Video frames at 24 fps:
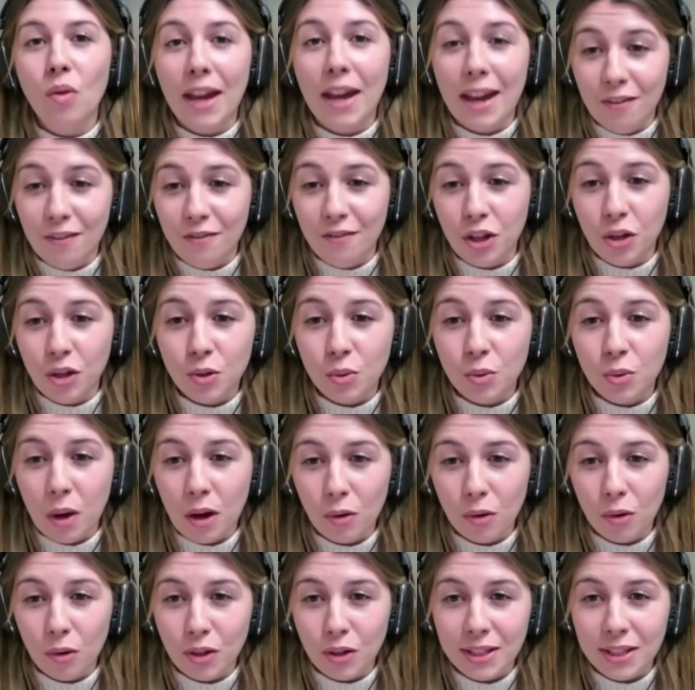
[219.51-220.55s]
what their
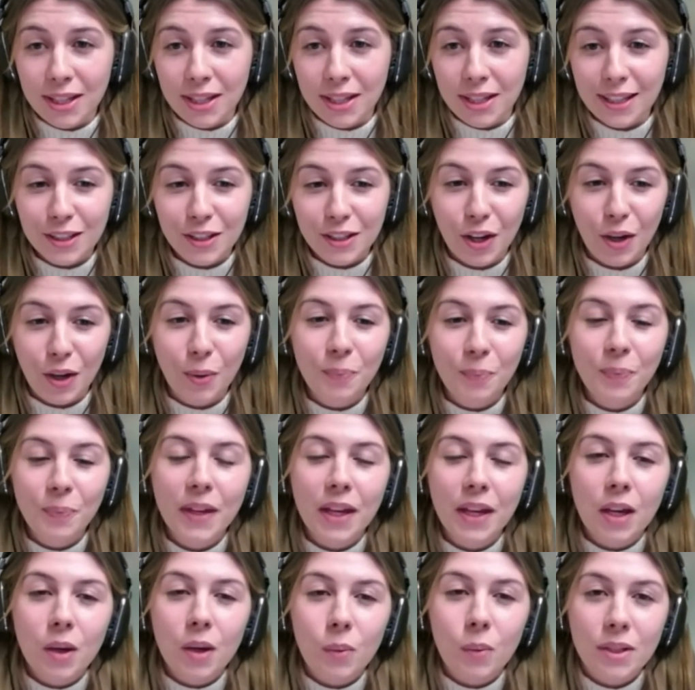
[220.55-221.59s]
views were on those things.
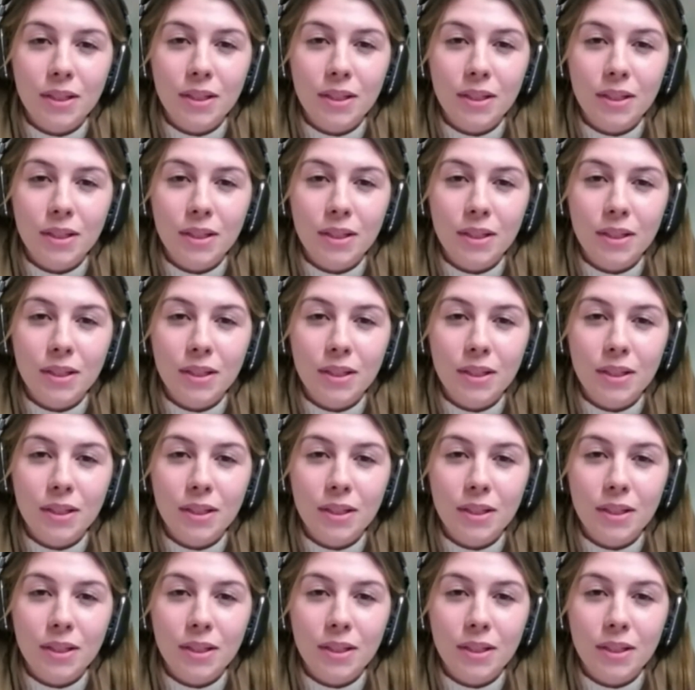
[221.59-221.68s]
So